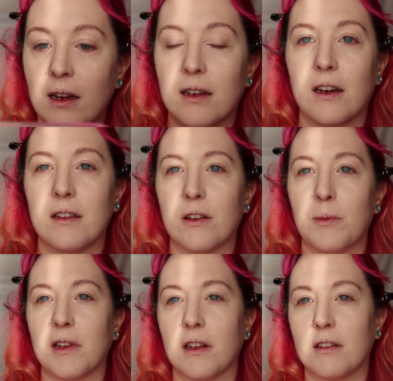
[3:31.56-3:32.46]
Again, don't
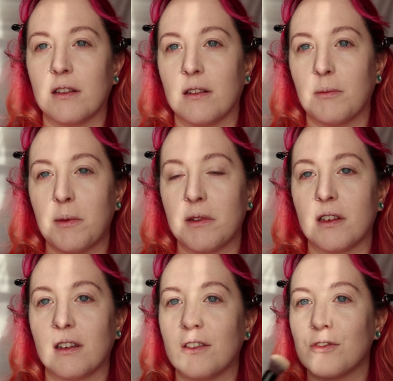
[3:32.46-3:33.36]
be lazy and maybe
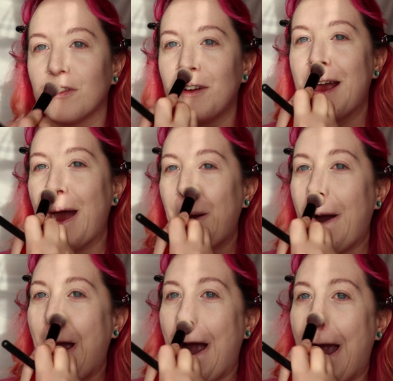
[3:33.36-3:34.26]
take your jewelry out.